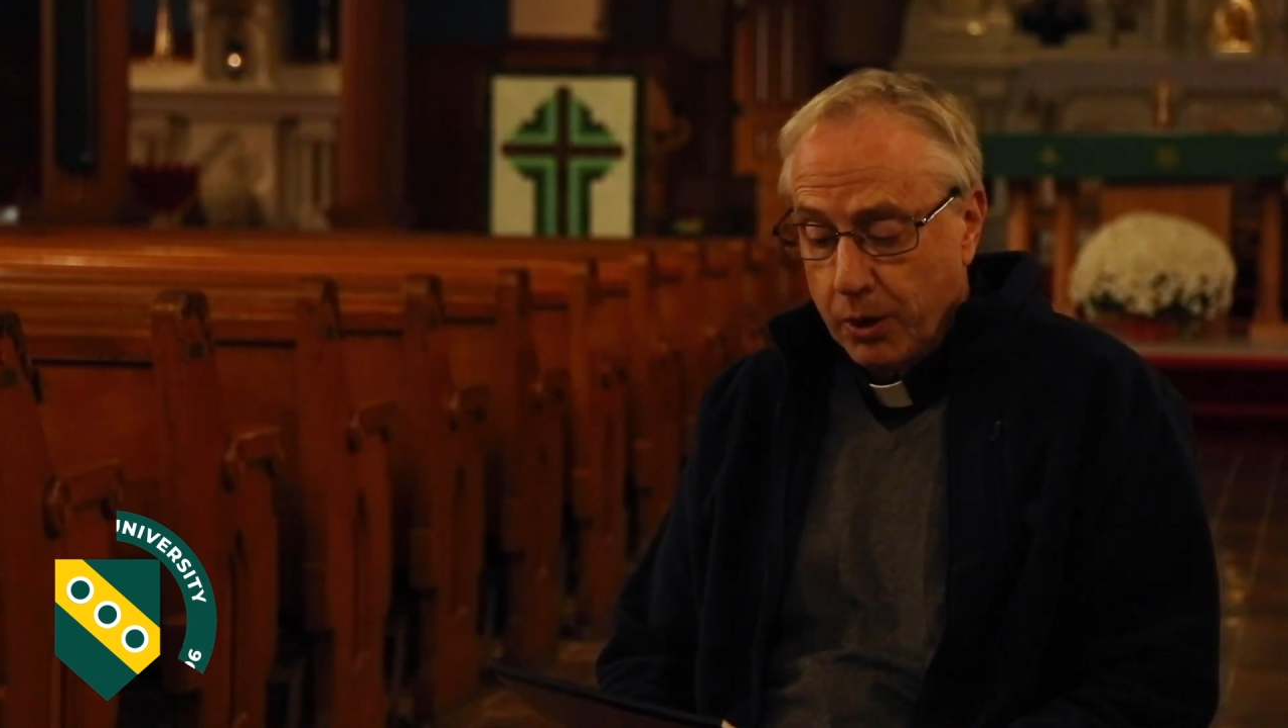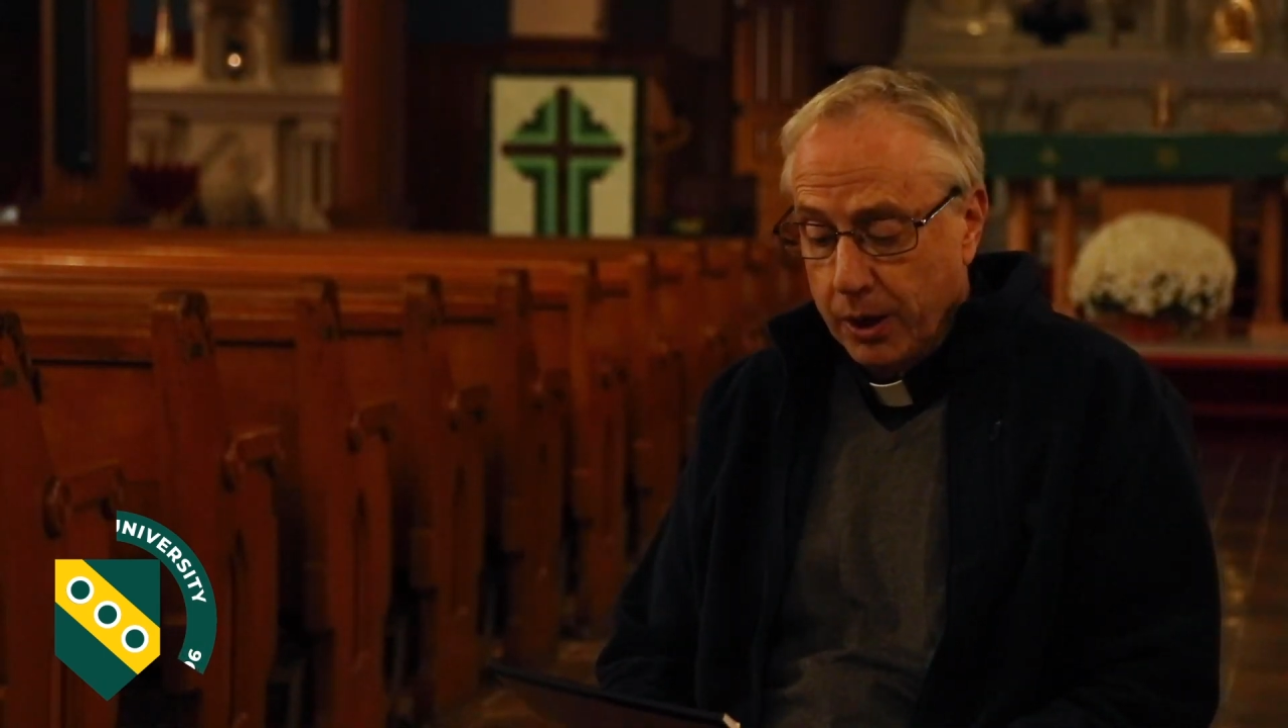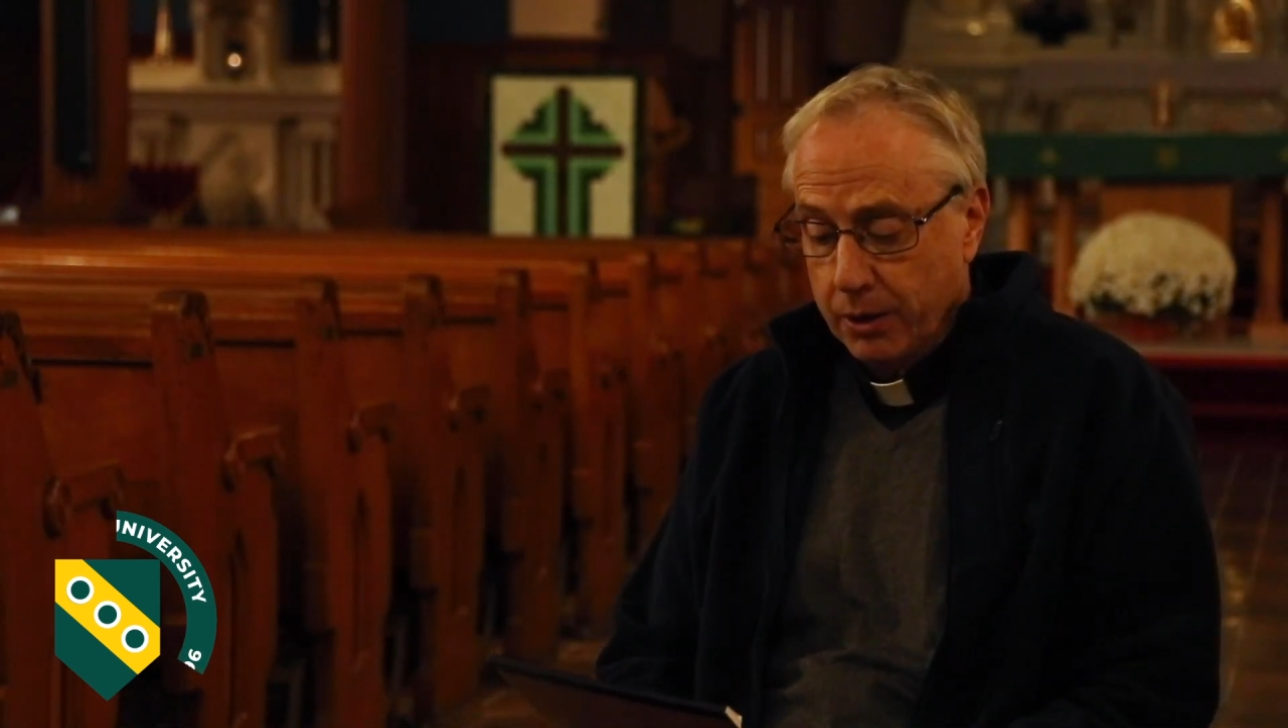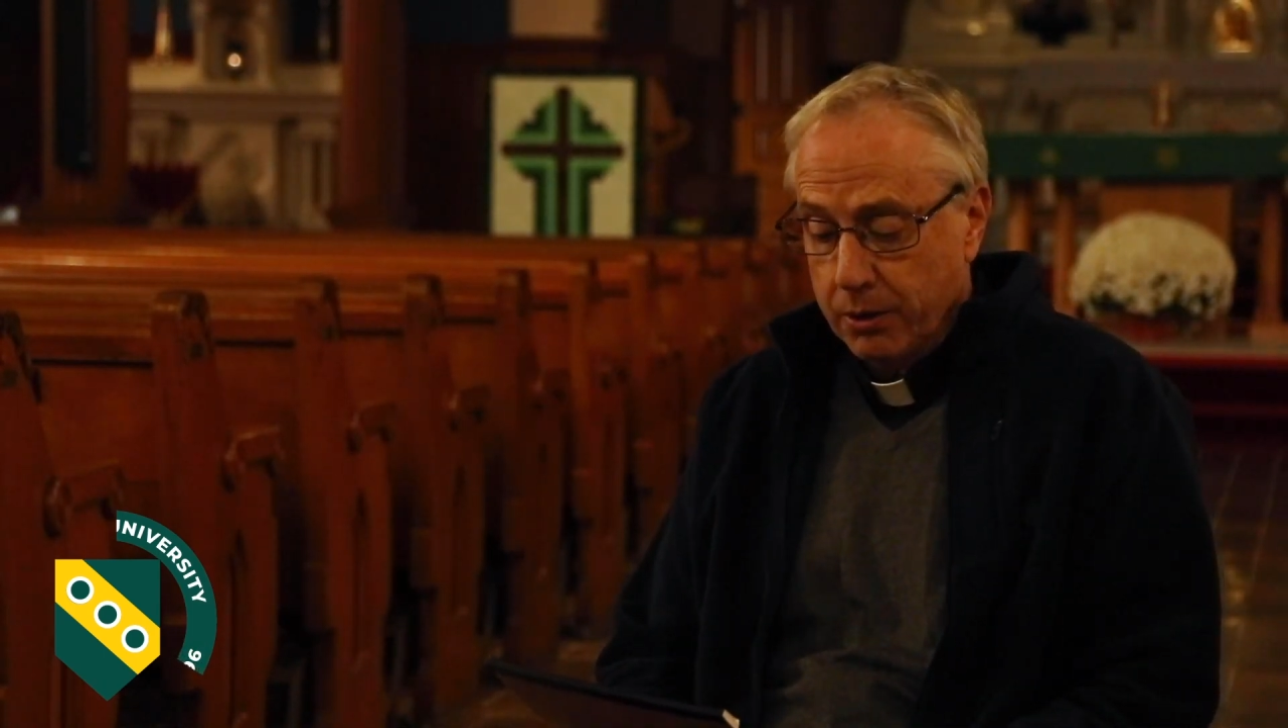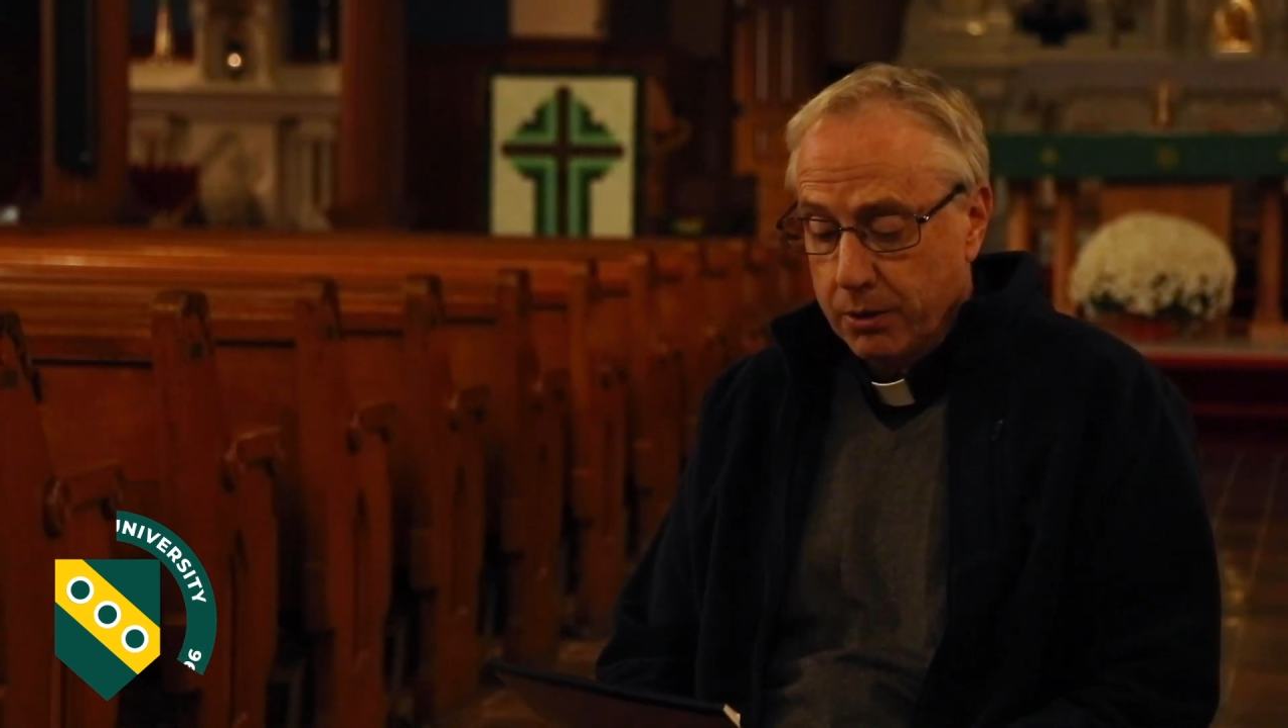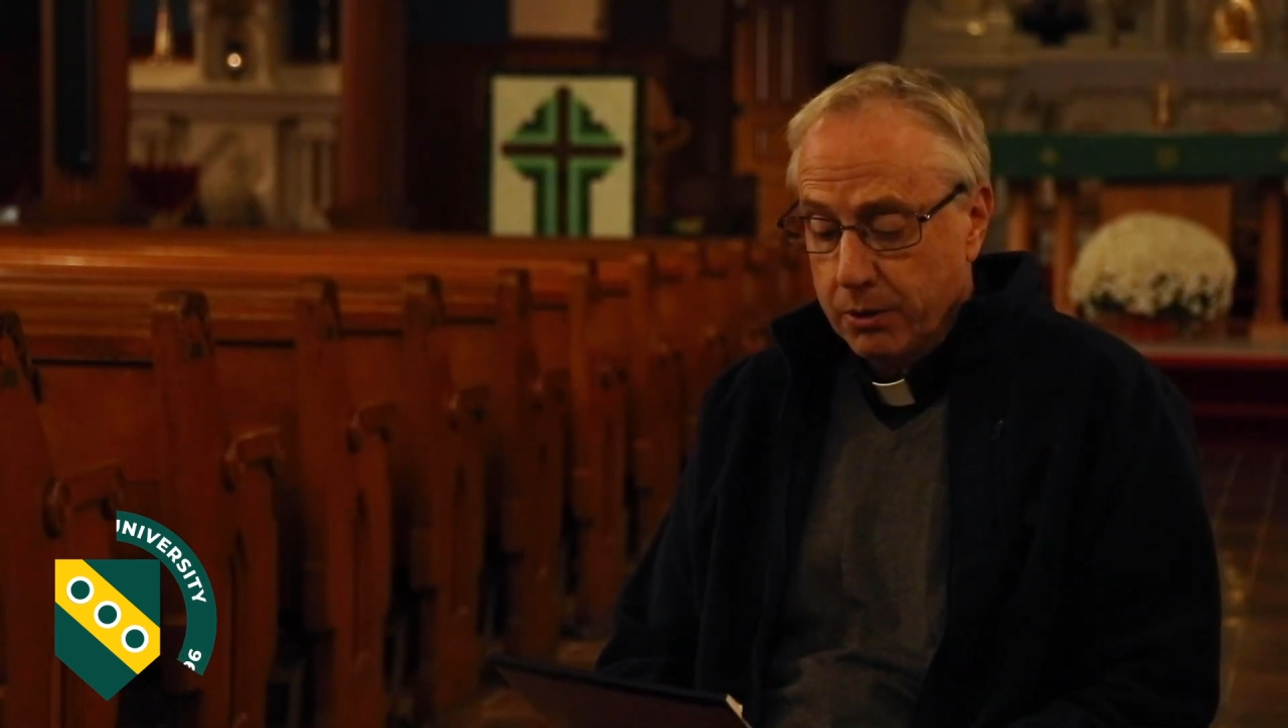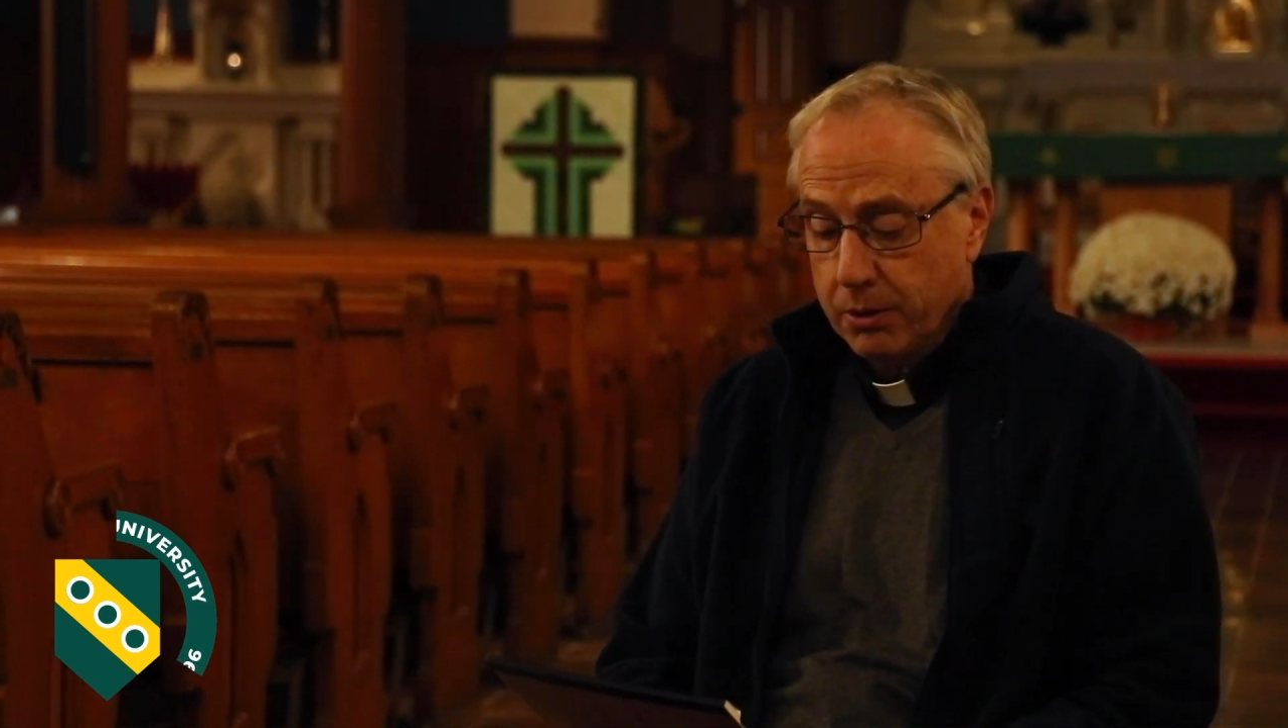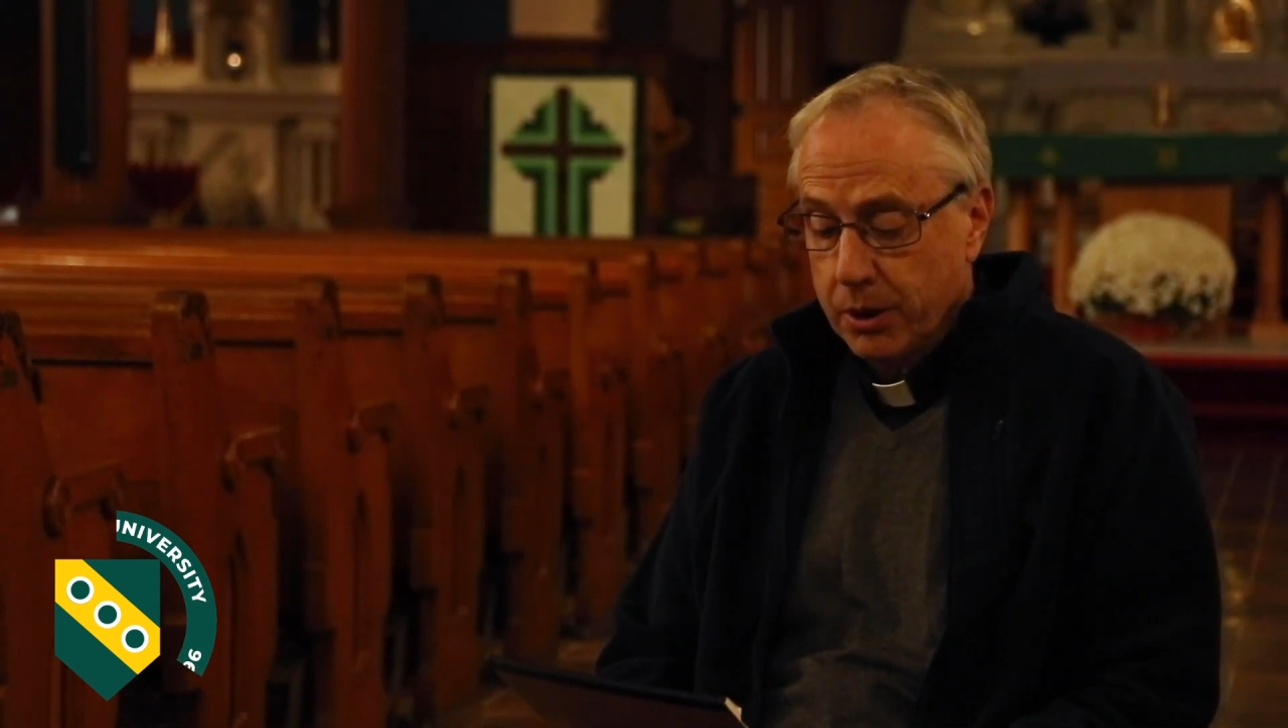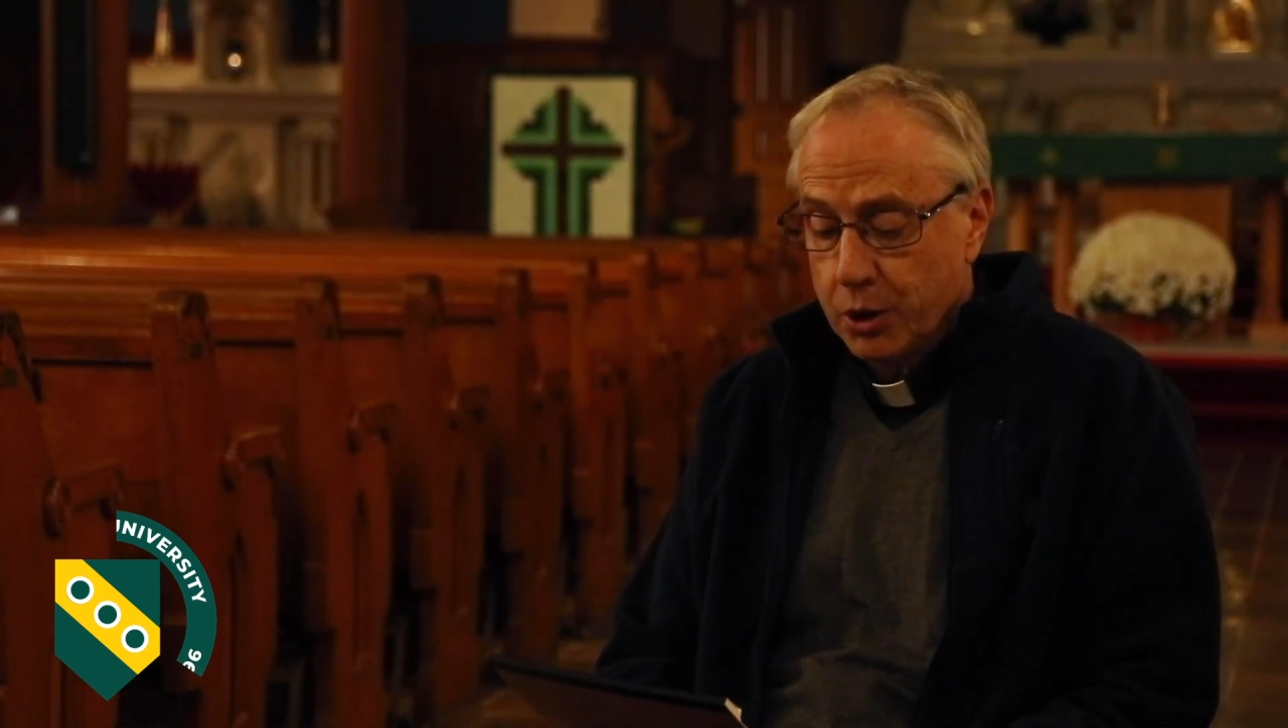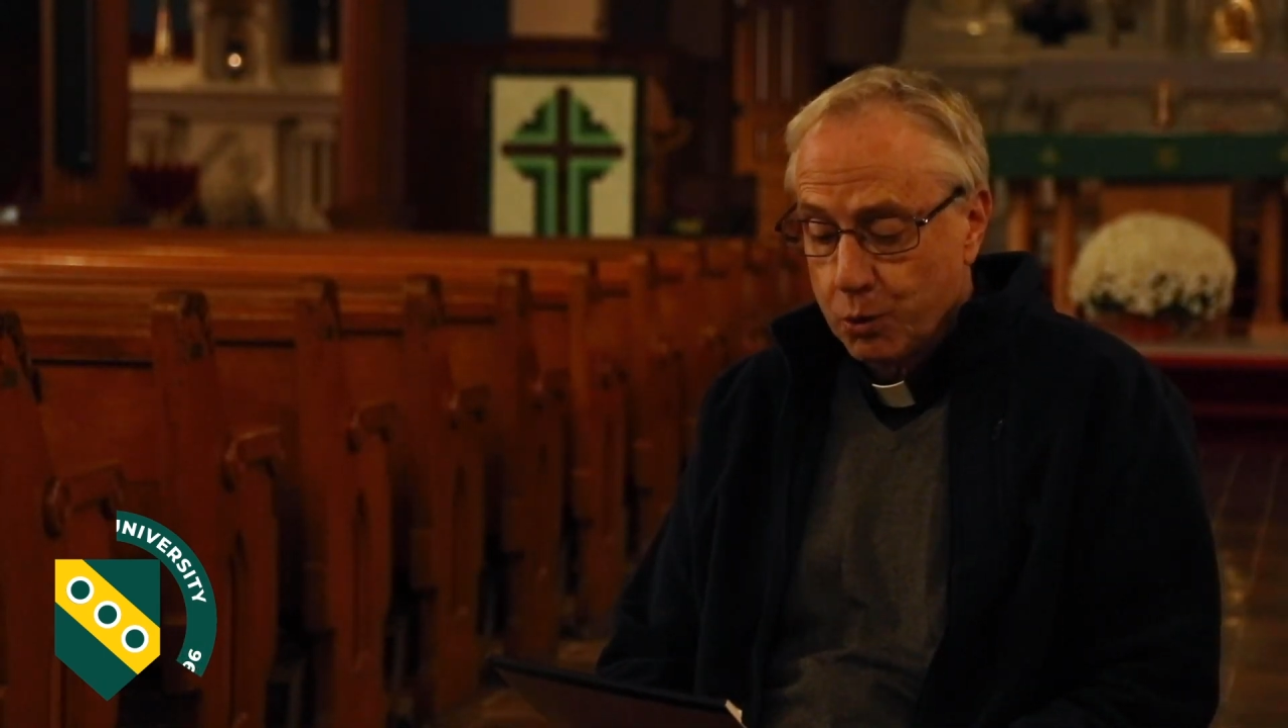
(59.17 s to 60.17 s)
right
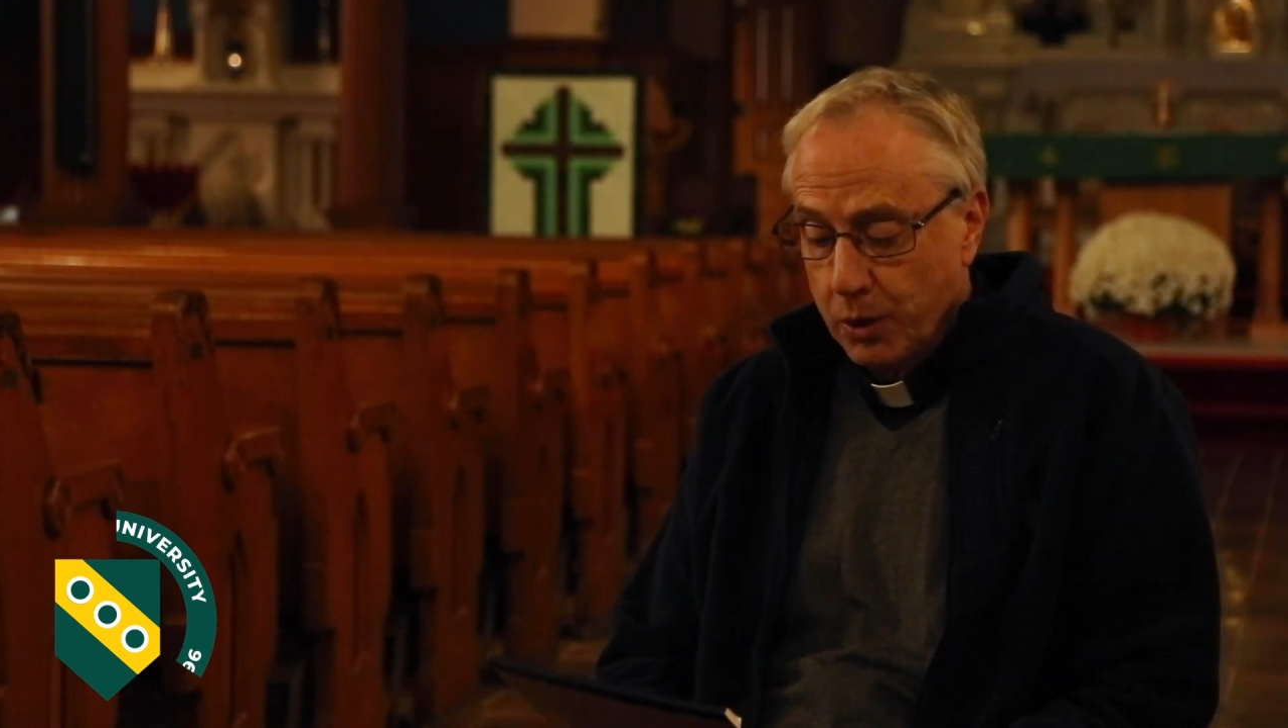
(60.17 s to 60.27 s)
is